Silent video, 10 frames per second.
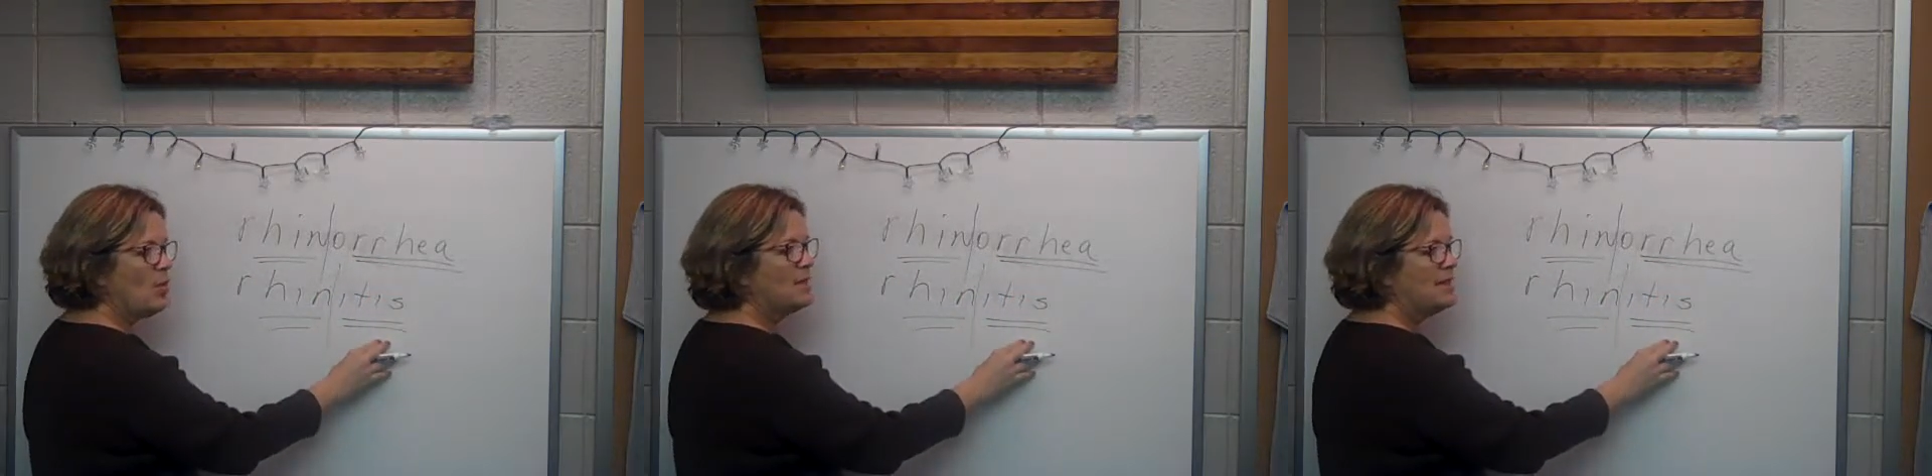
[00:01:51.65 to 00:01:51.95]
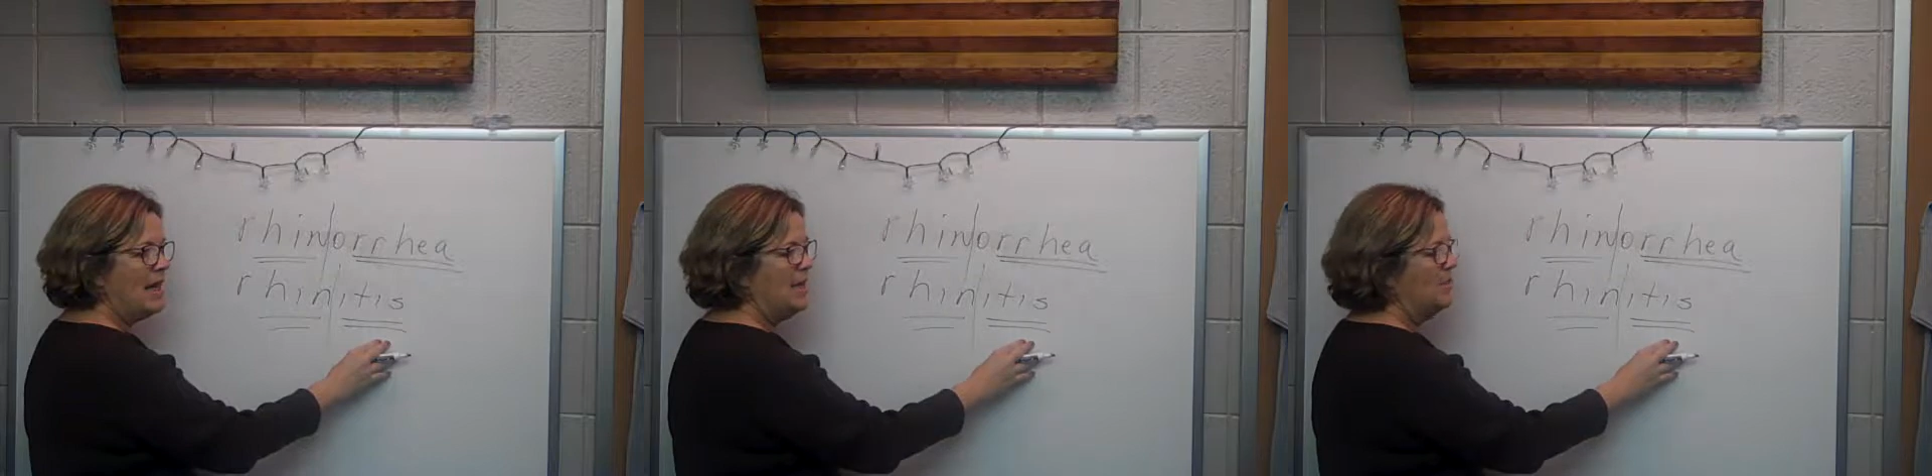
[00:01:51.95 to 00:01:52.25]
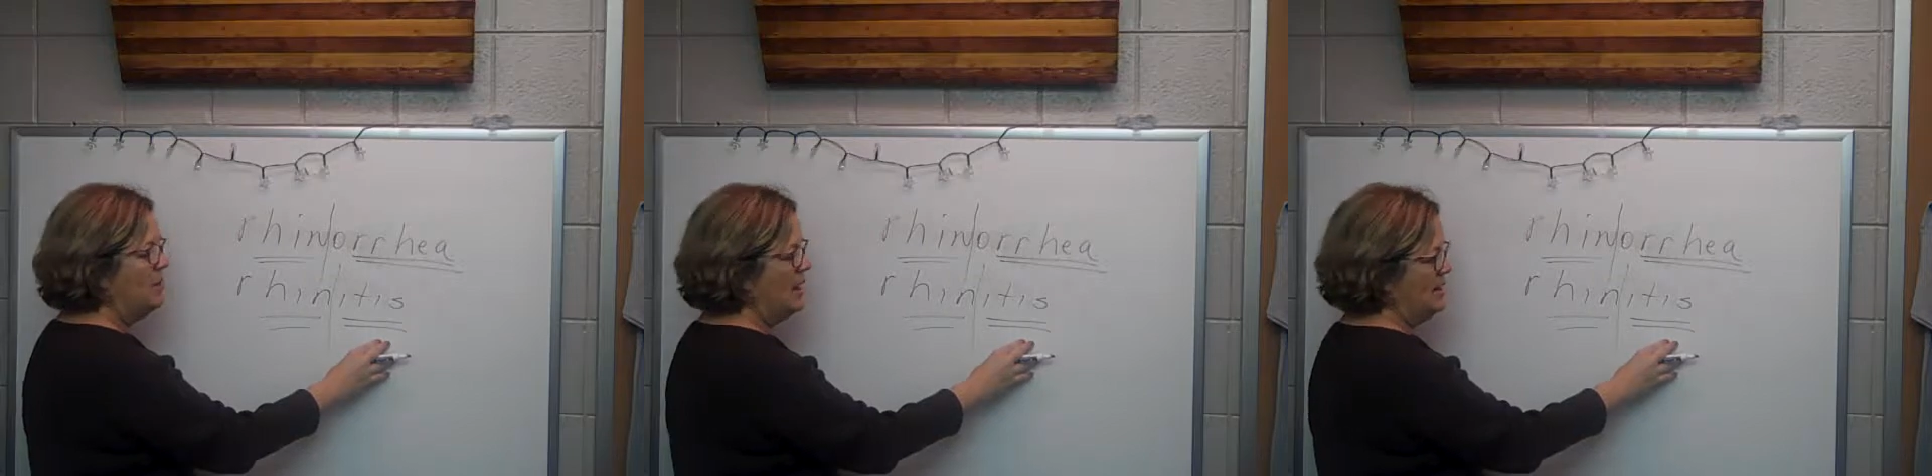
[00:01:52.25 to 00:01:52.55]
what's
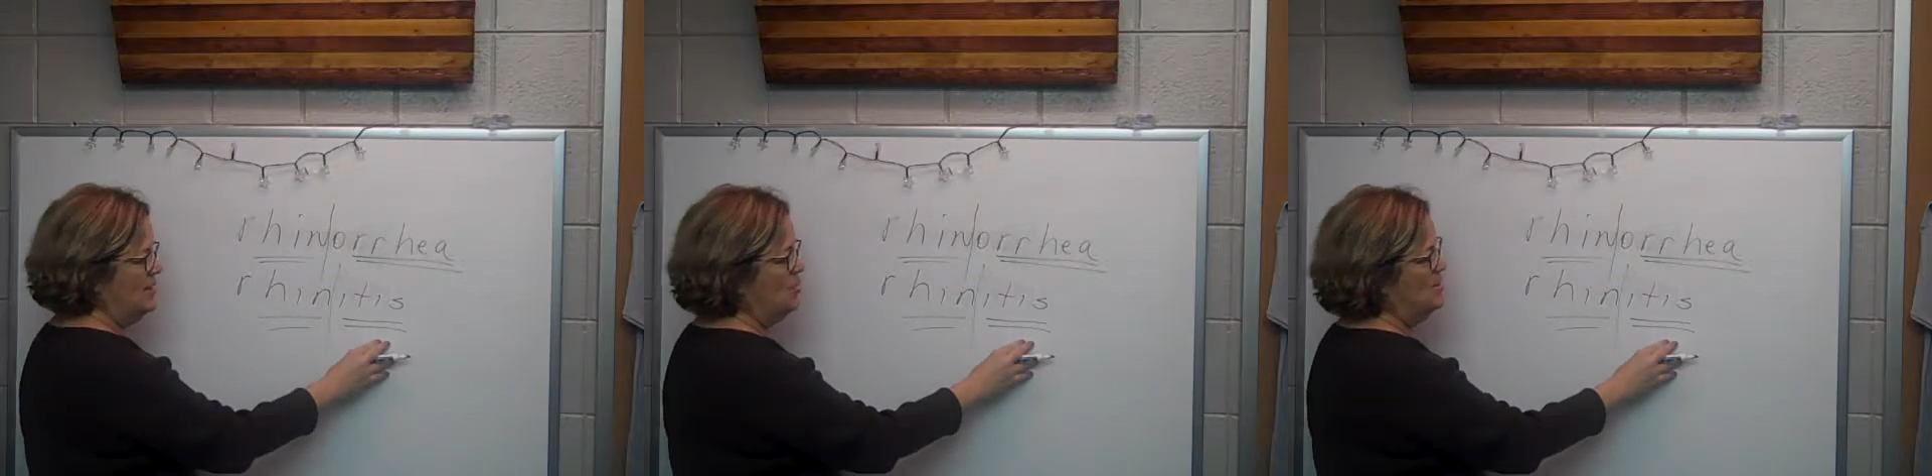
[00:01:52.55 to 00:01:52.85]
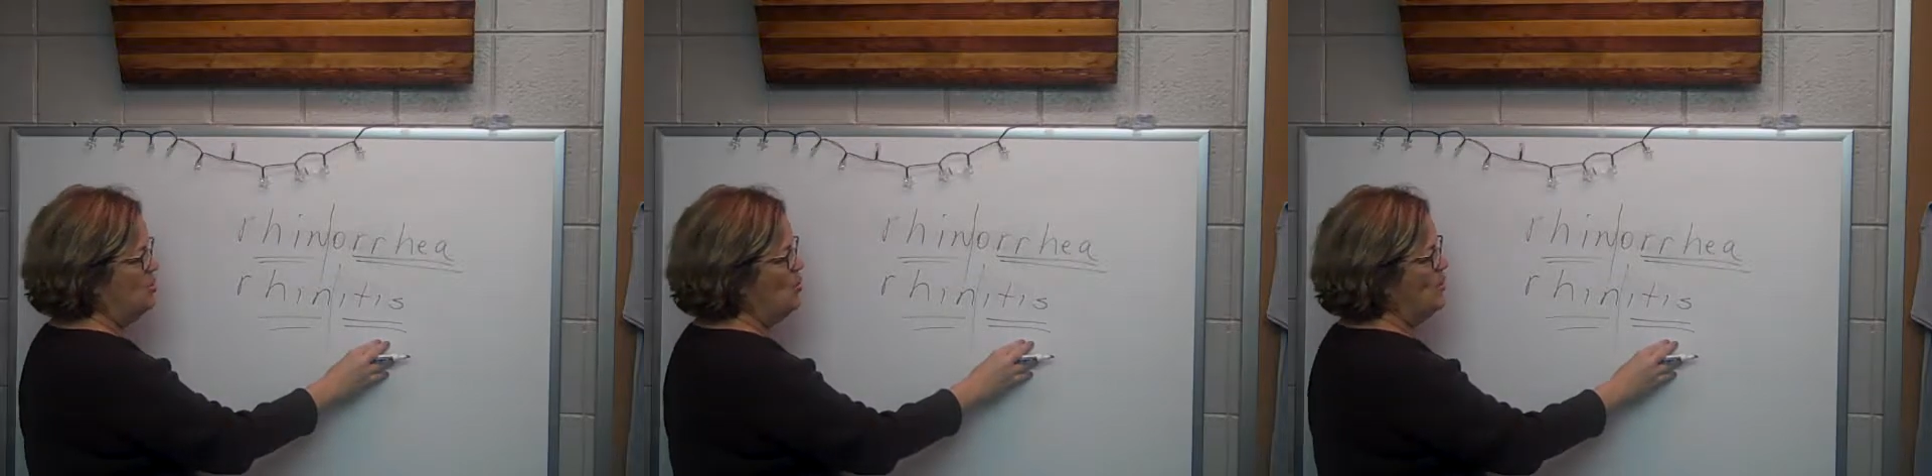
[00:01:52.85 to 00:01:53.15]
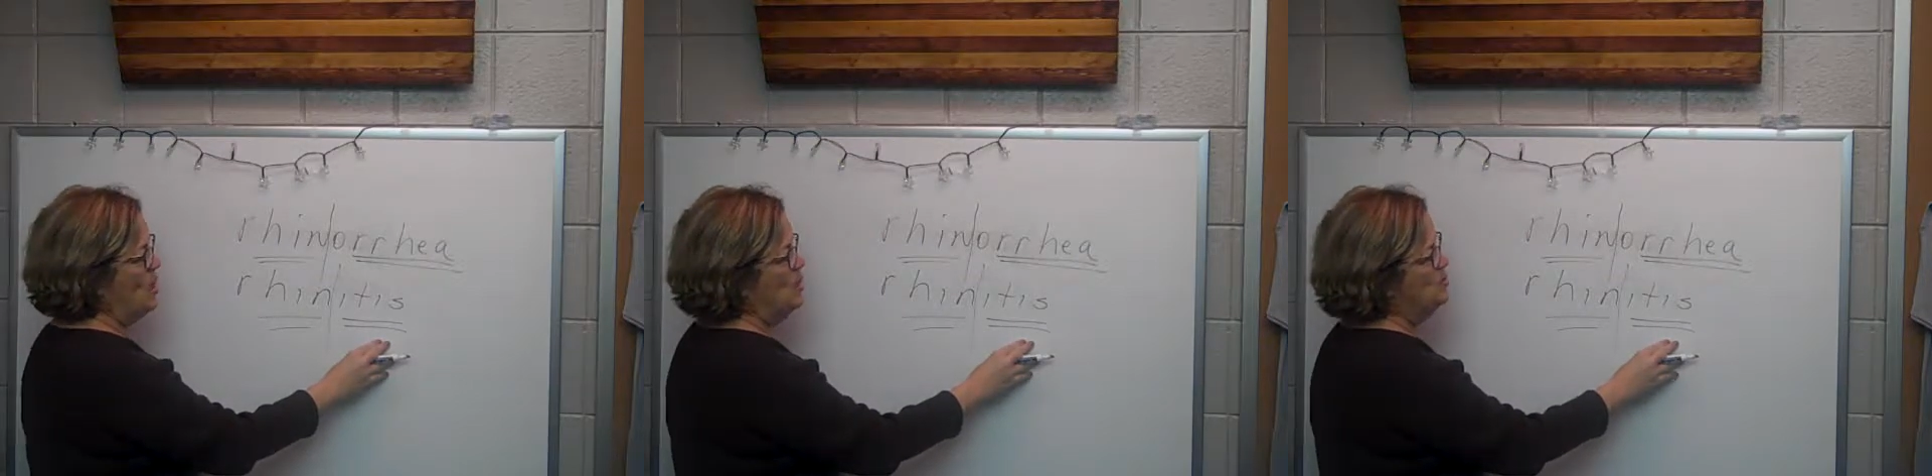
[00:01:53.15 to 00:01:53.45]
taking place, what's
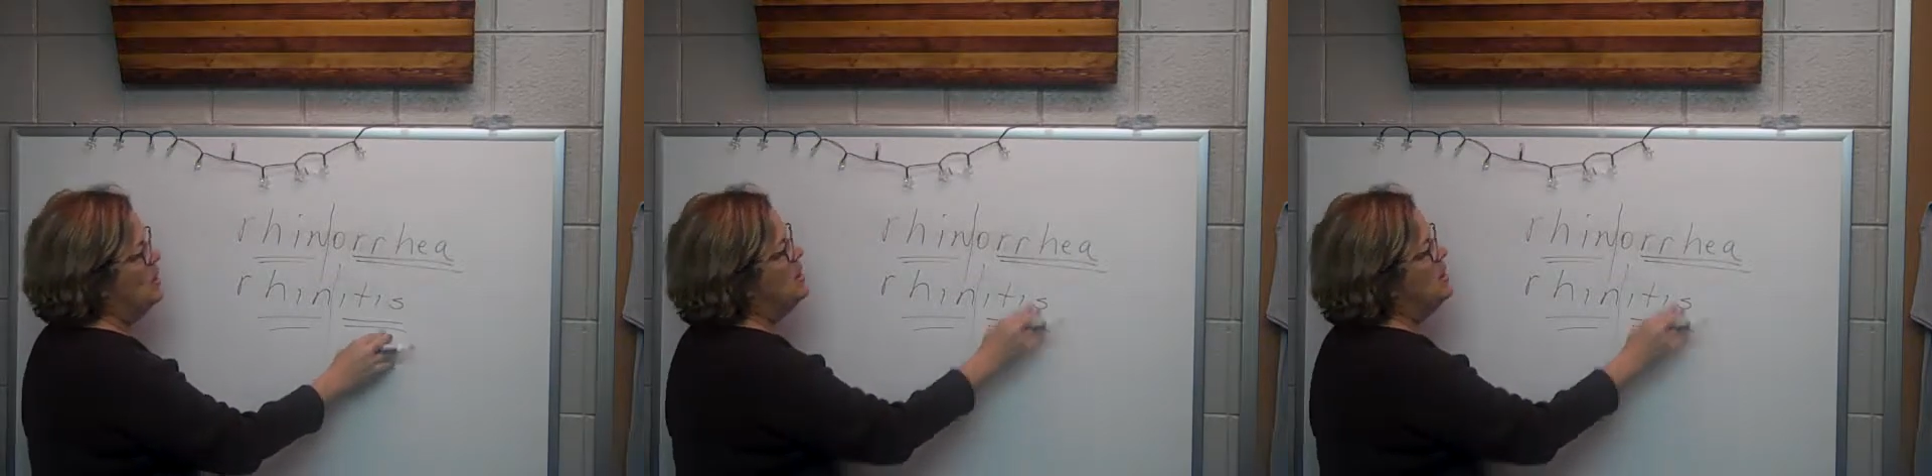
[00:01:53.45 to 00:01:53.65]
going on.